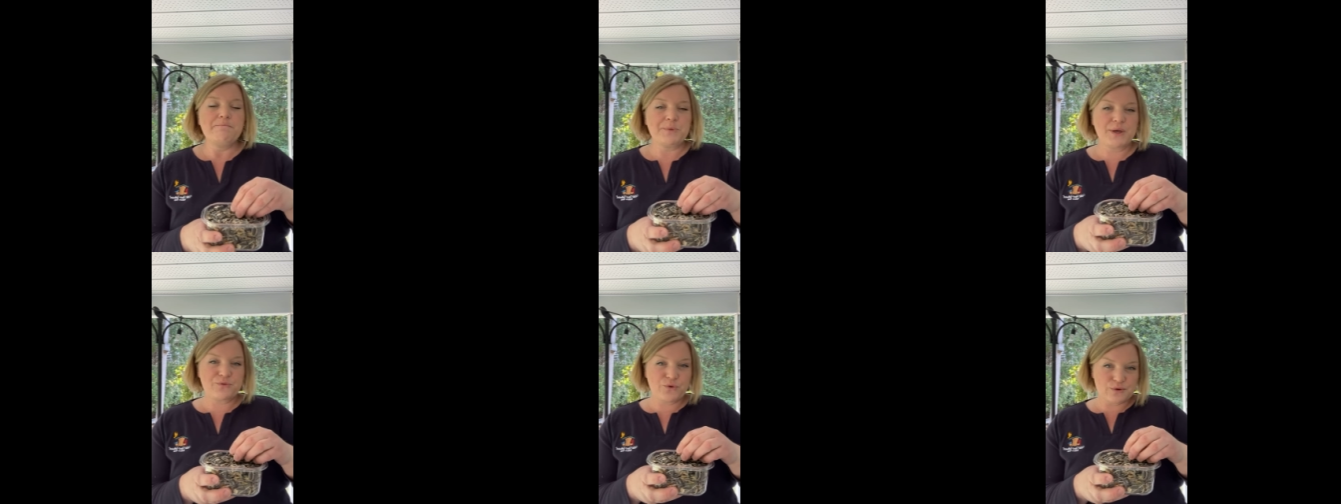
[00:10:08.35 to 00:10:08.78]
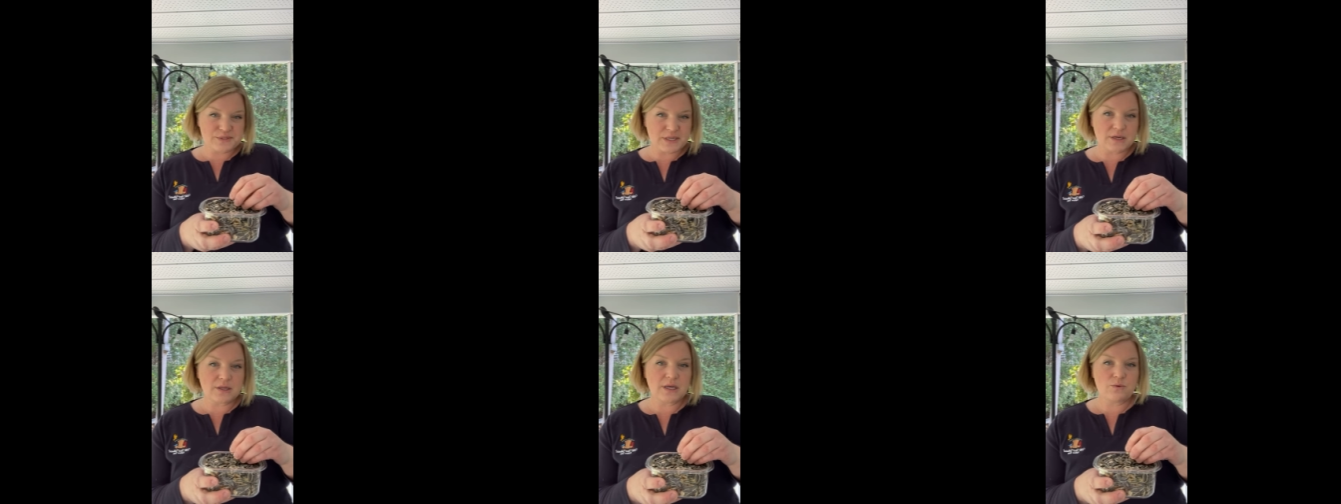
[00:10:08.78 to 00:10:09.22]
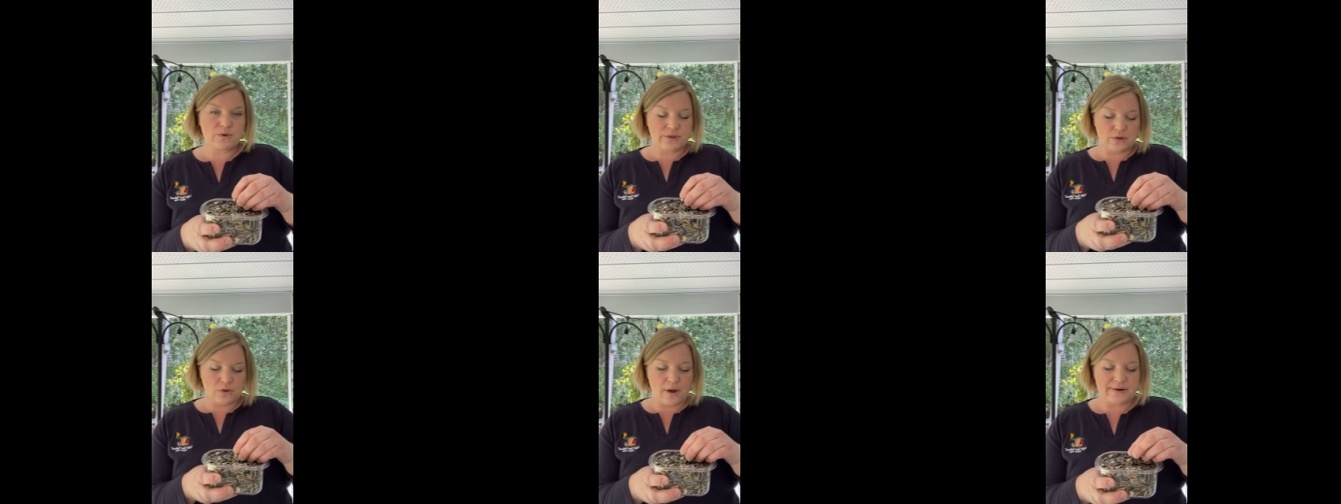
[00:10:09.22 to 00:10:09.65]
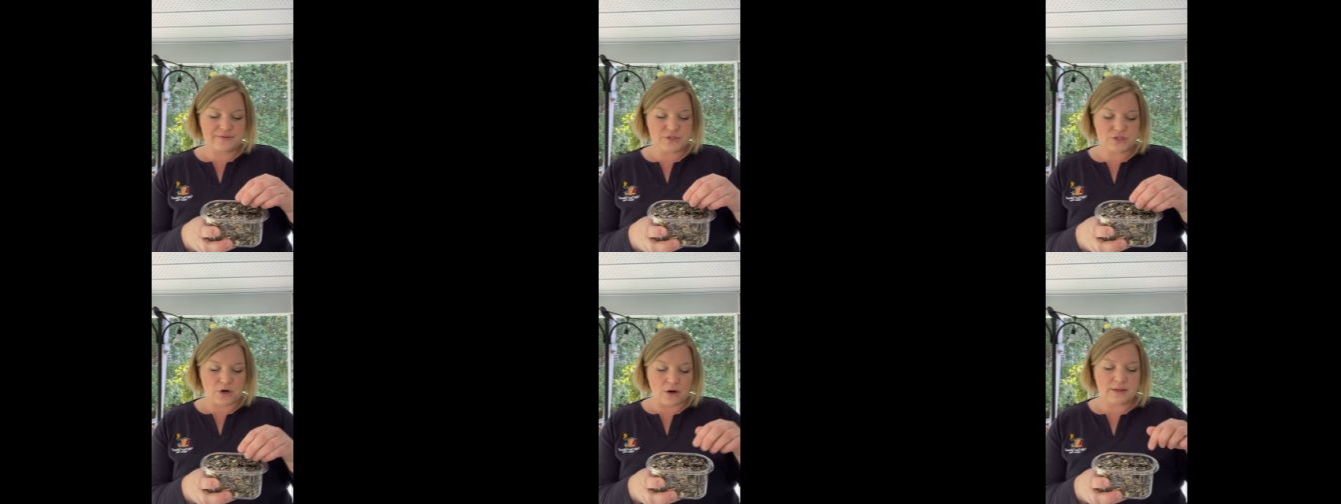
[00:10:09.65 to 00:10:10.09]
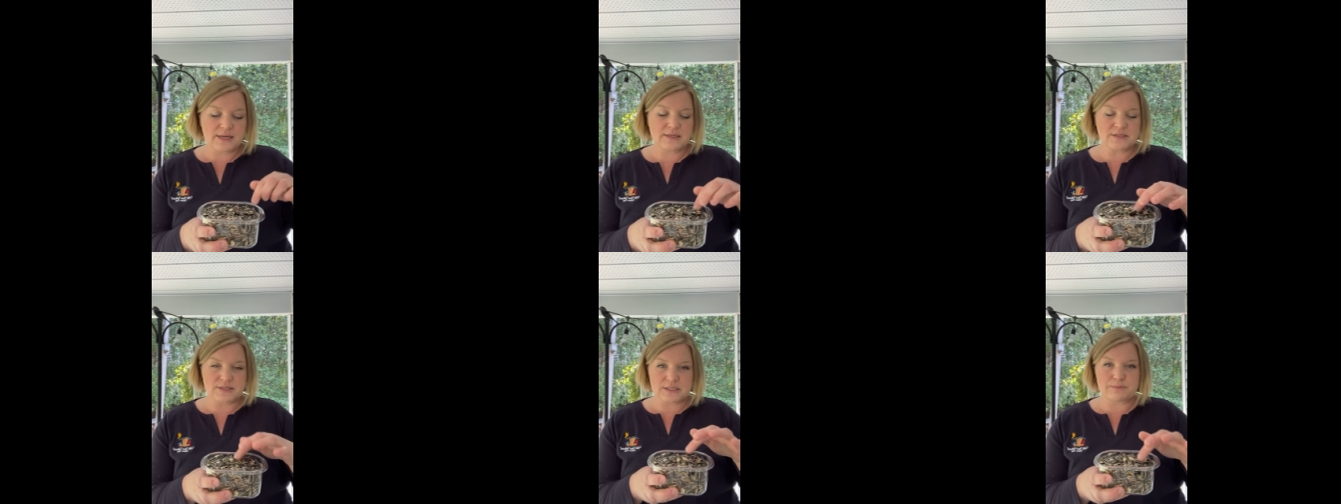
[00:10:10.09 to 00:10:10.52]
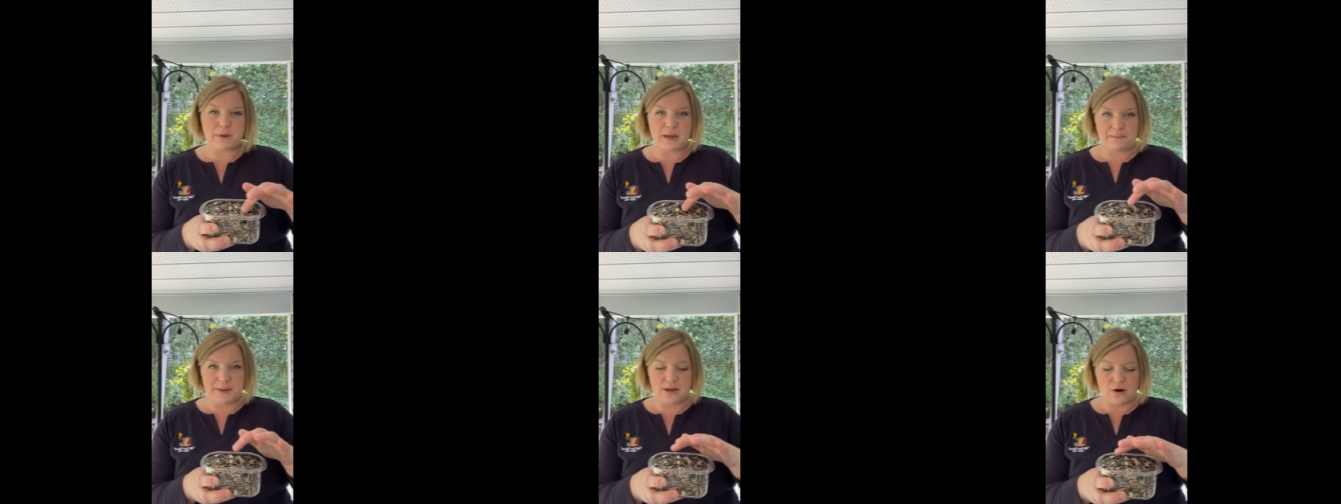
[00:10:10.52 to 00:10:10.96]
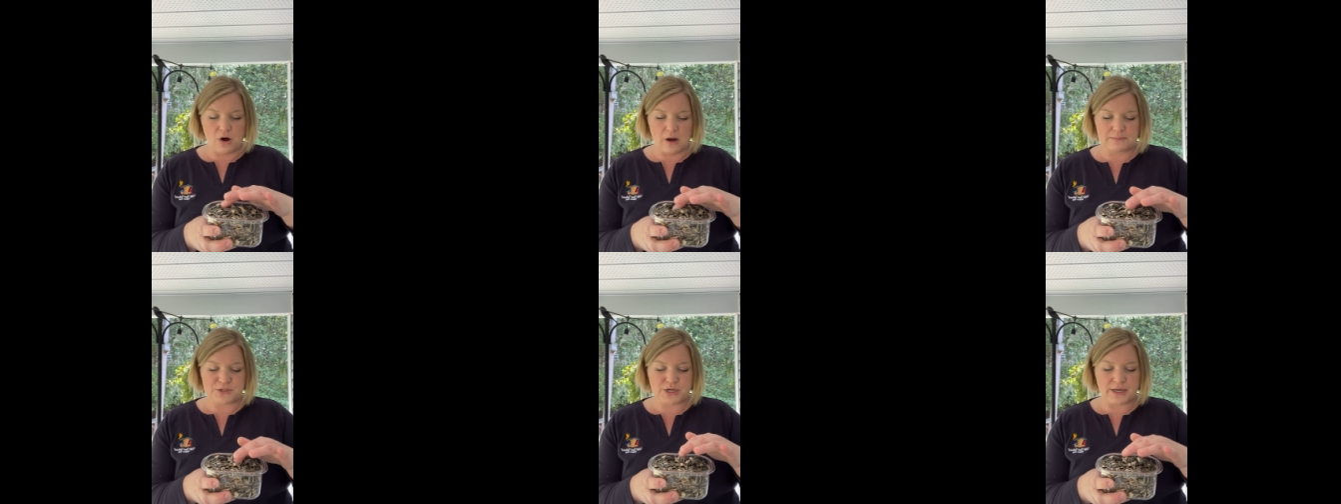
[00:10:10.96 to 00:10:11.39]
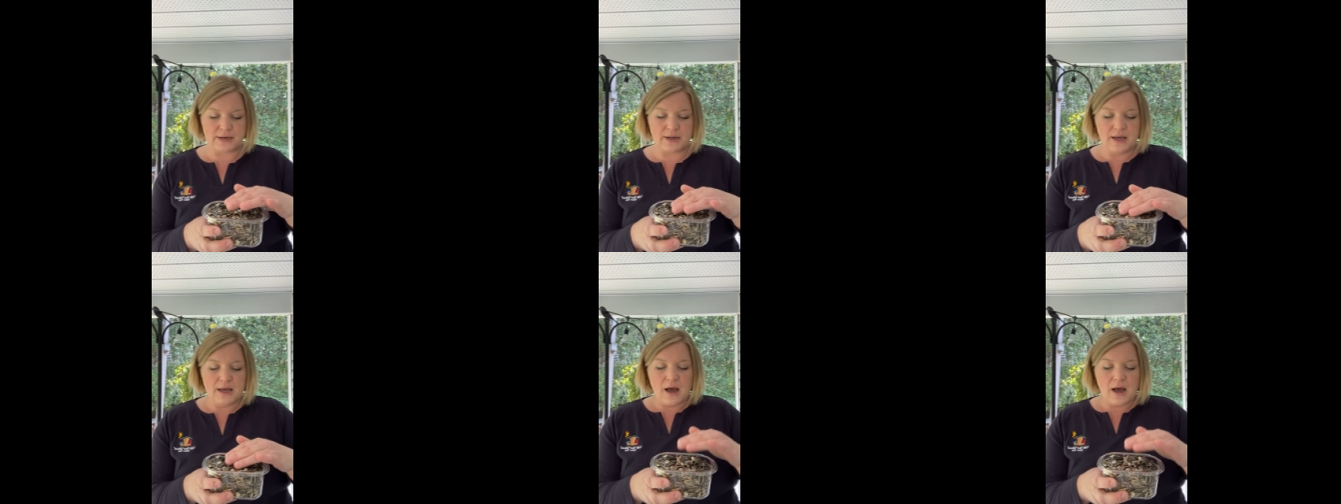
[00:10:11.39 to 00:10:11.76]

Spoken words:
if you're dealing with a lot of starlings, this might be an option.